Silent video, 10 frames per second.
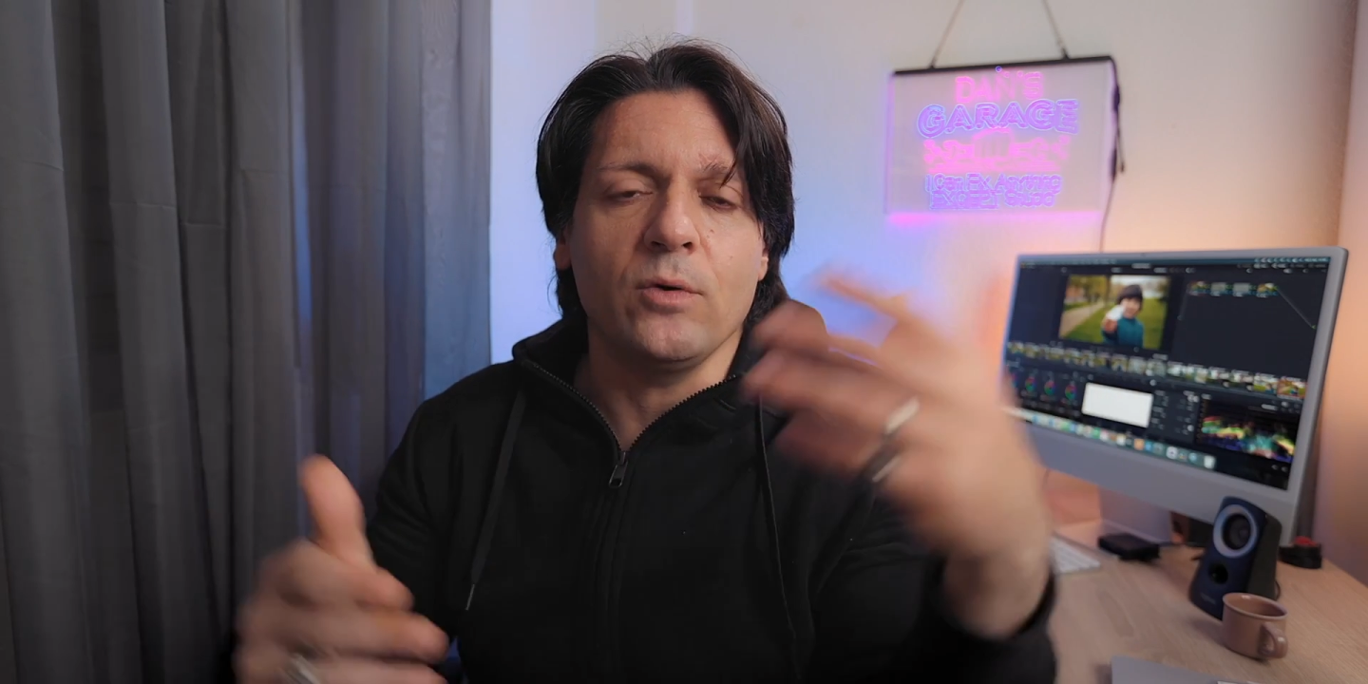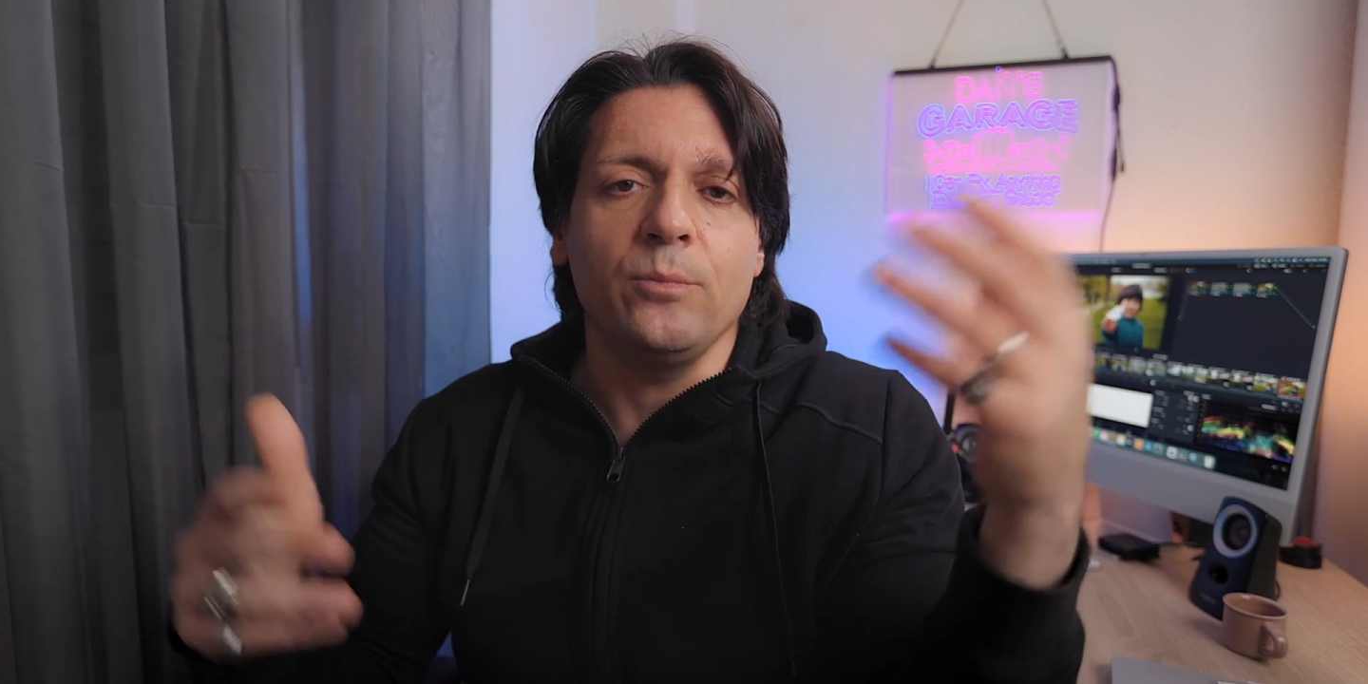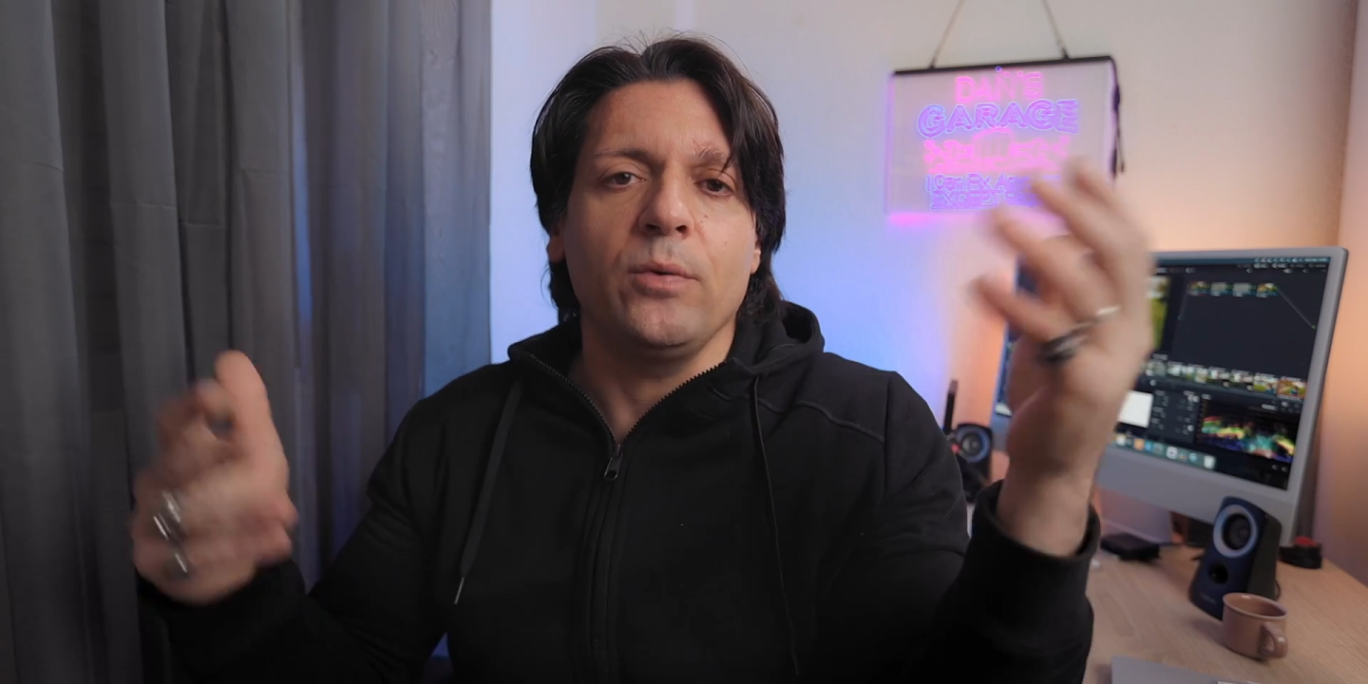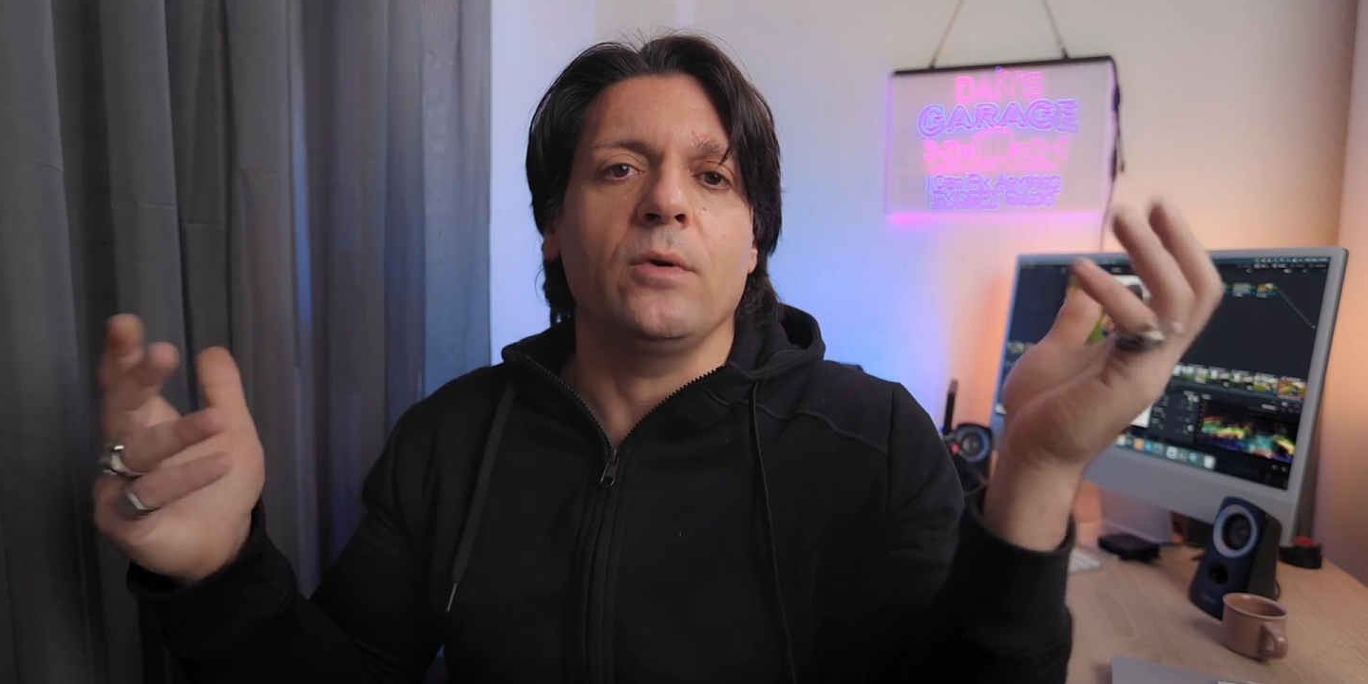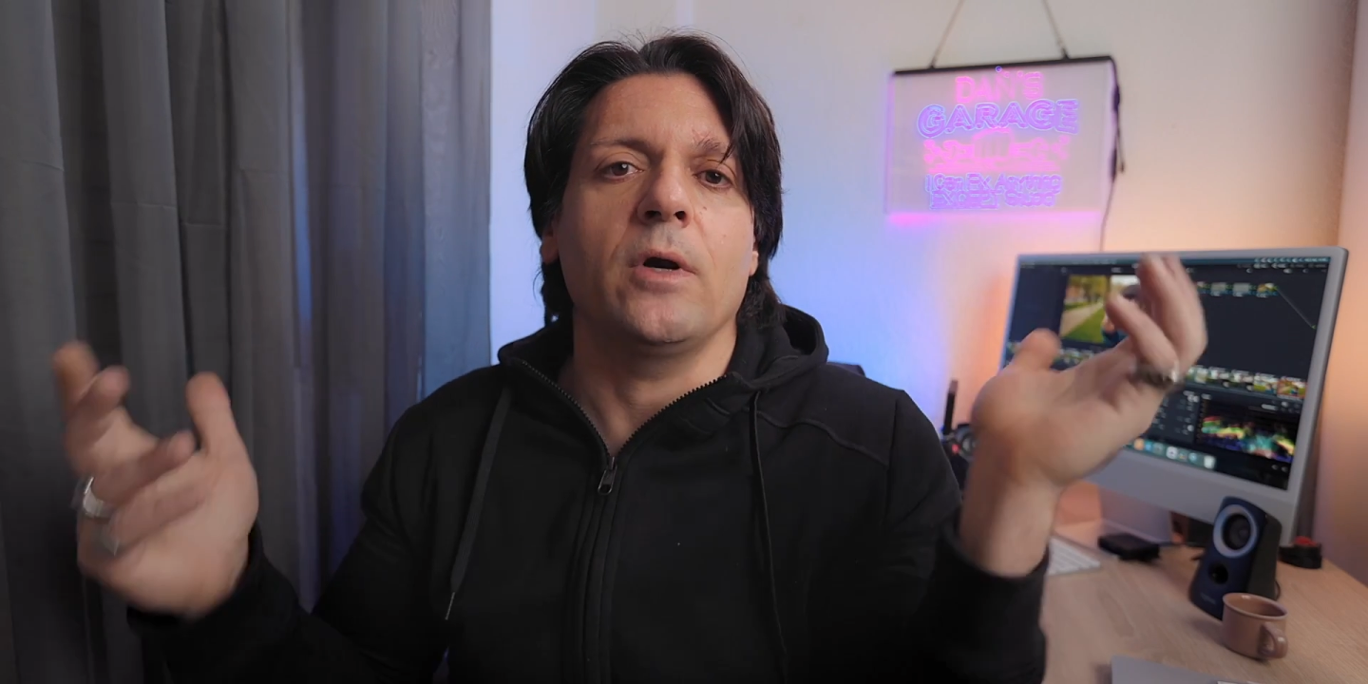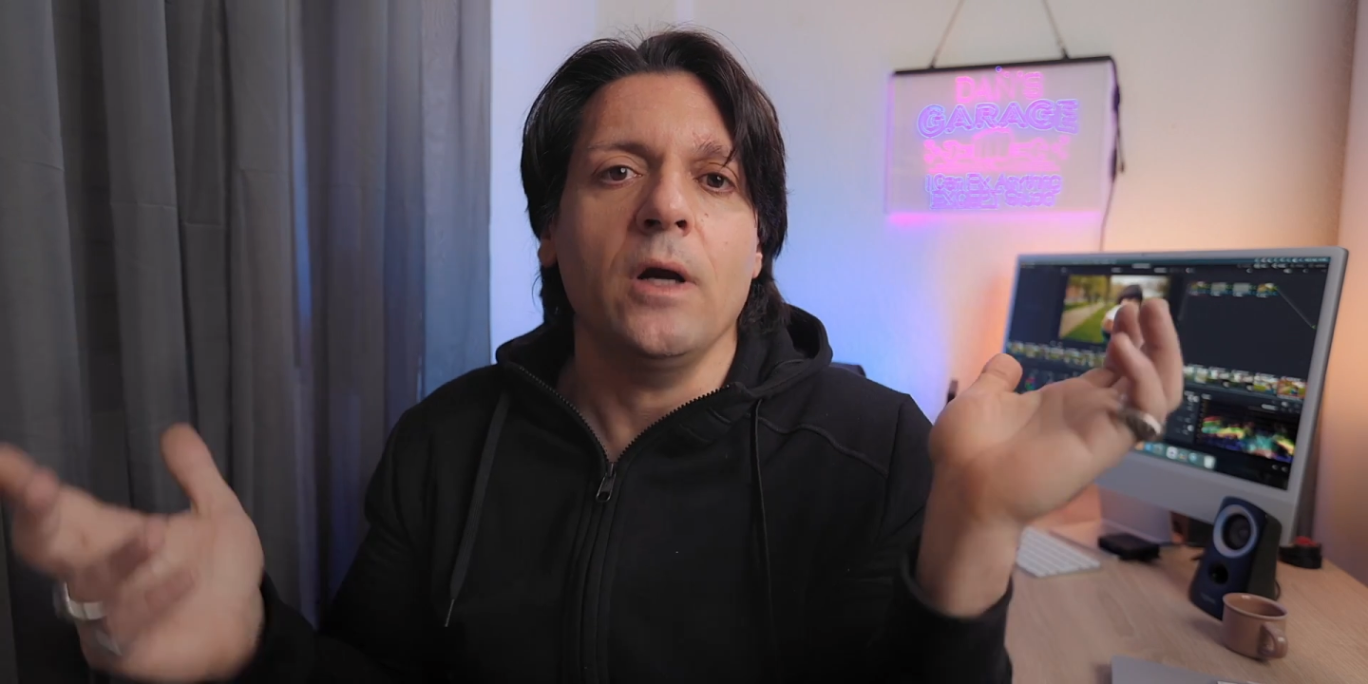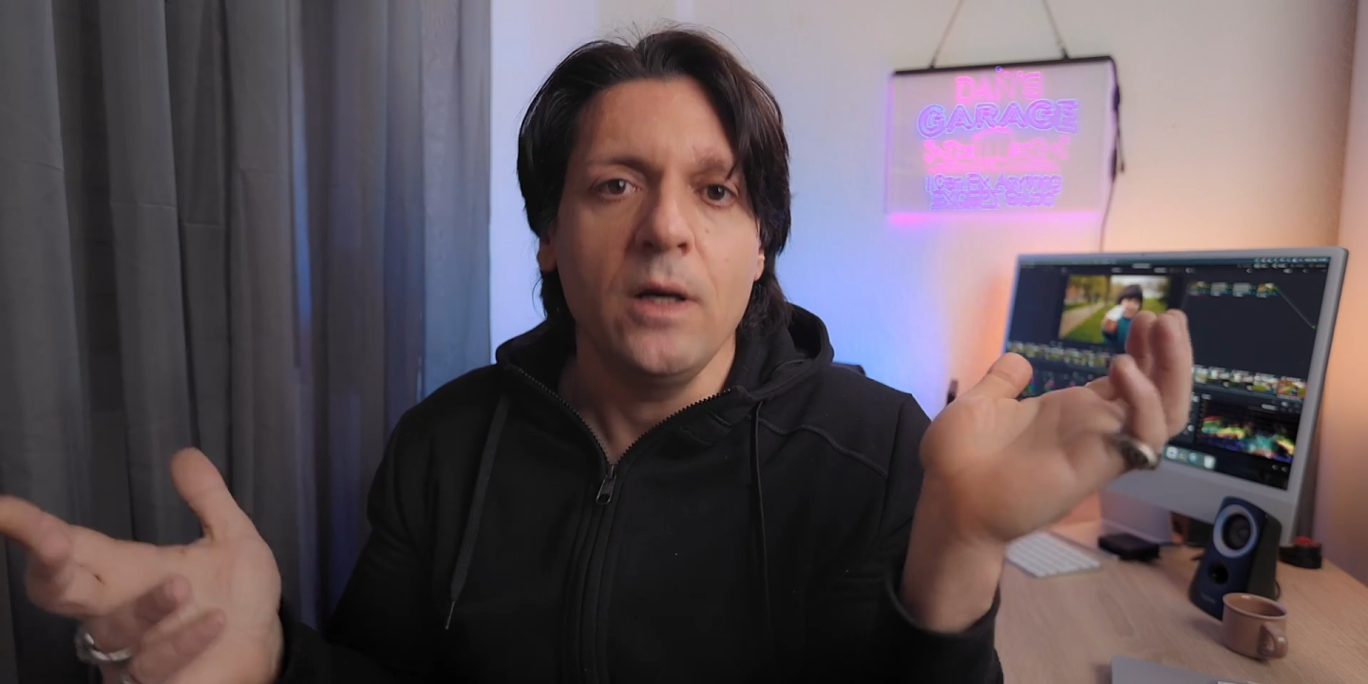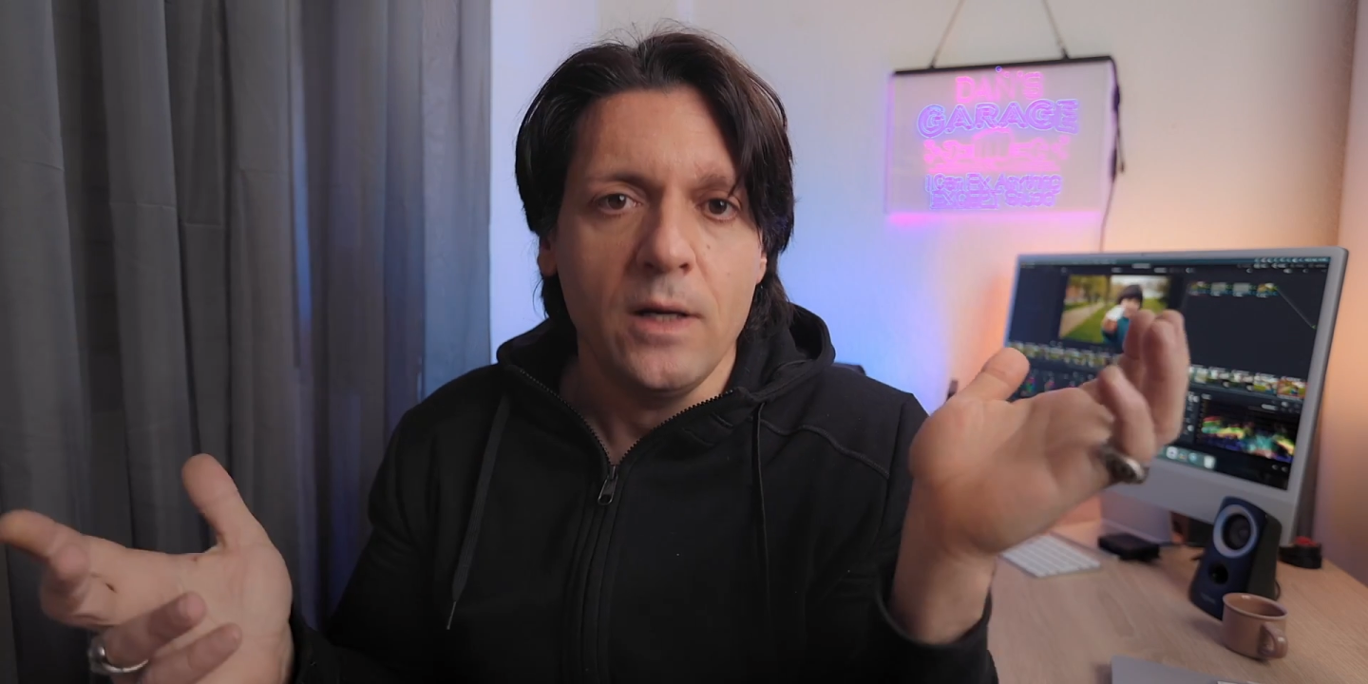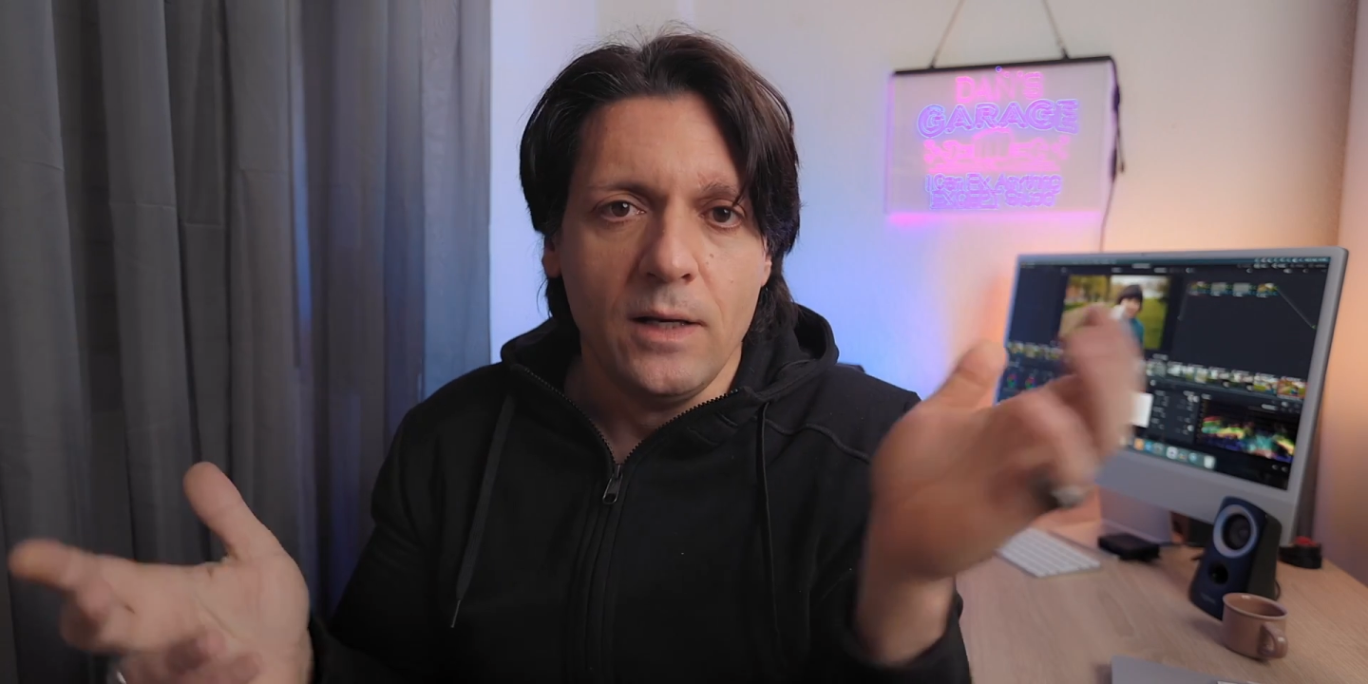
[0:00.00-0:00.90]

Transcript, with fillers: computer